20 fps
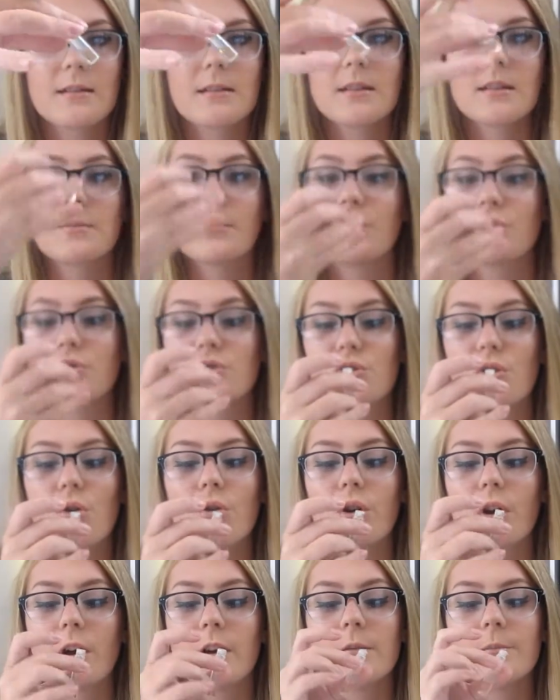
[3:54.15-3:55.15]
It smells so
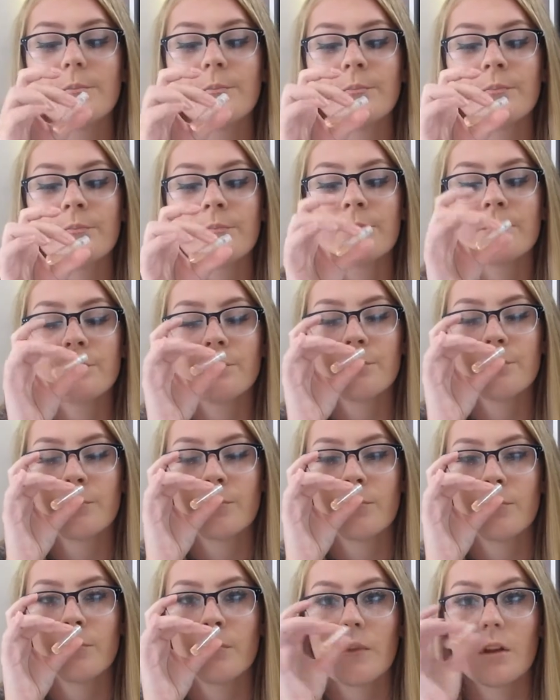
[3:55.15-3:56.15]
good.
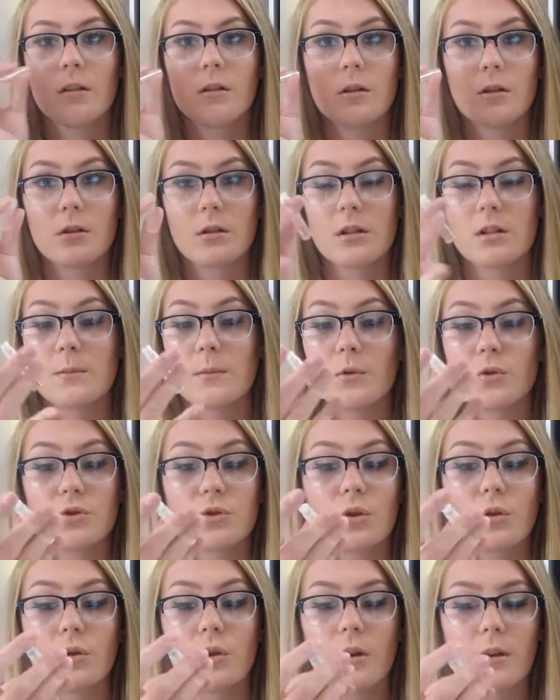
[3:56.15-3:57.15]
Literally smells
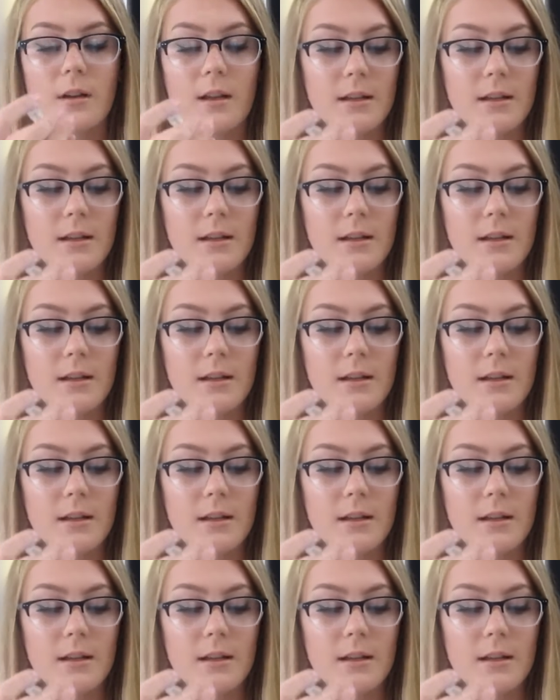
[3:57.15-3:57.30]
so good.